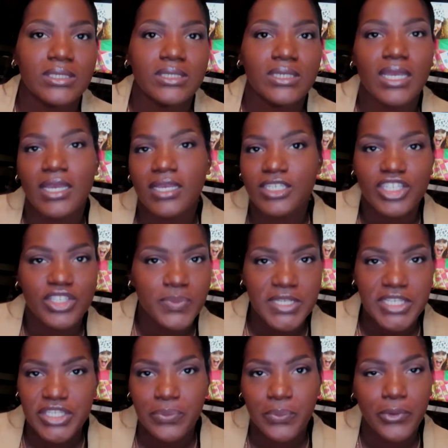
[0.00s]
yeah, just
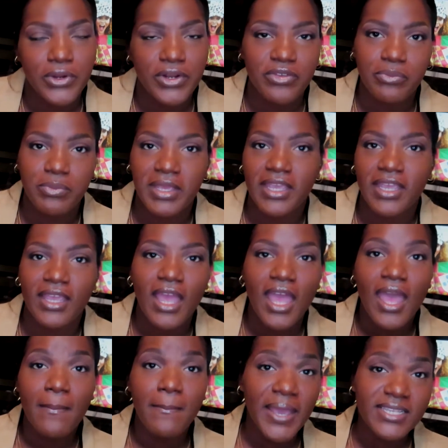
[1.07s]
being supportive, being
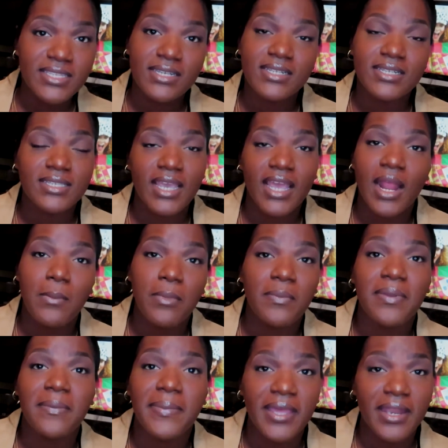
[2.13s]
basically saying I'm gonna
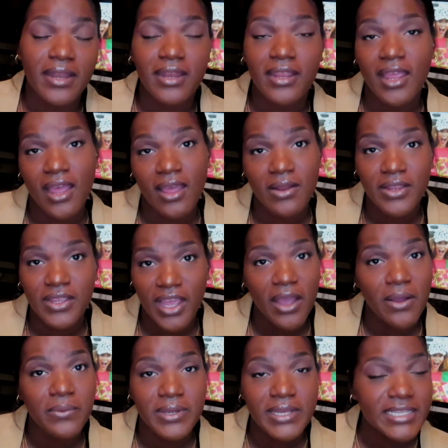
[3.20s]
be better to y'all than
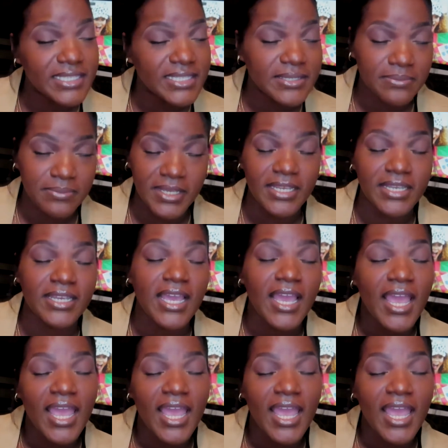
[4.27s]
y'all was to me.